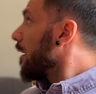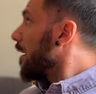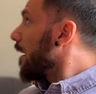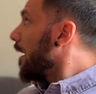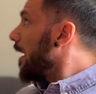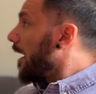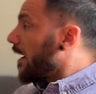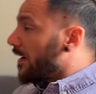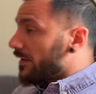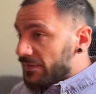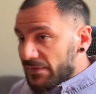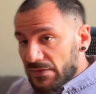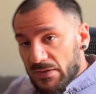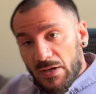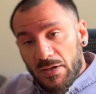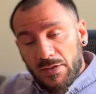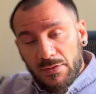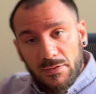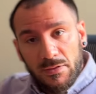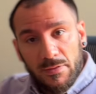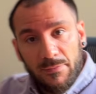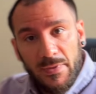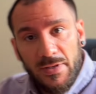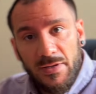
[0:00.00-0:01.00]
I
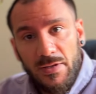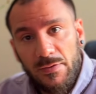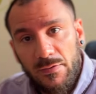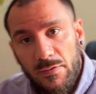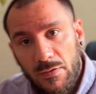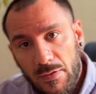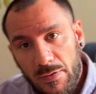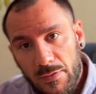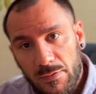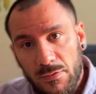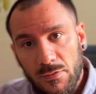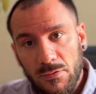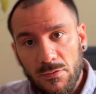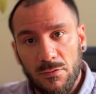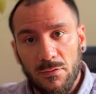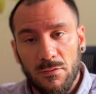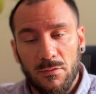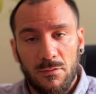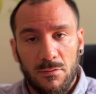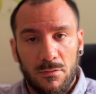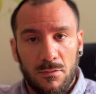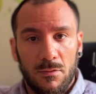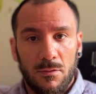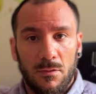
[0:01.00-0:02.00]
started immediately to
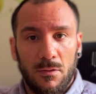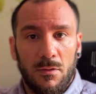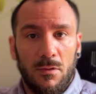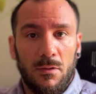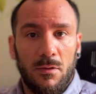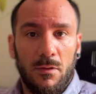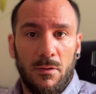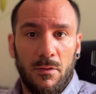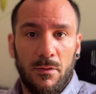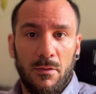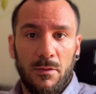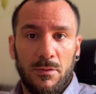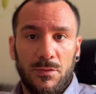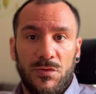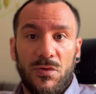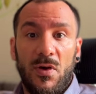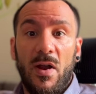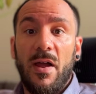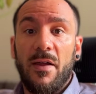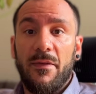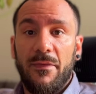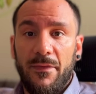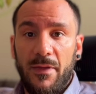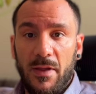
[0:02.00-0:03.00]

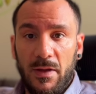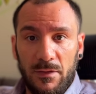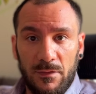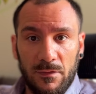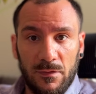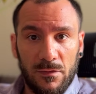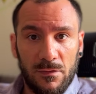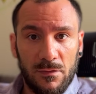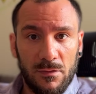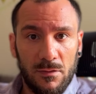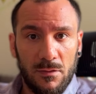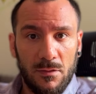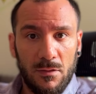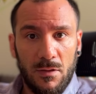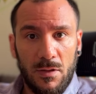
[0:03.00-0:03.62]
try things,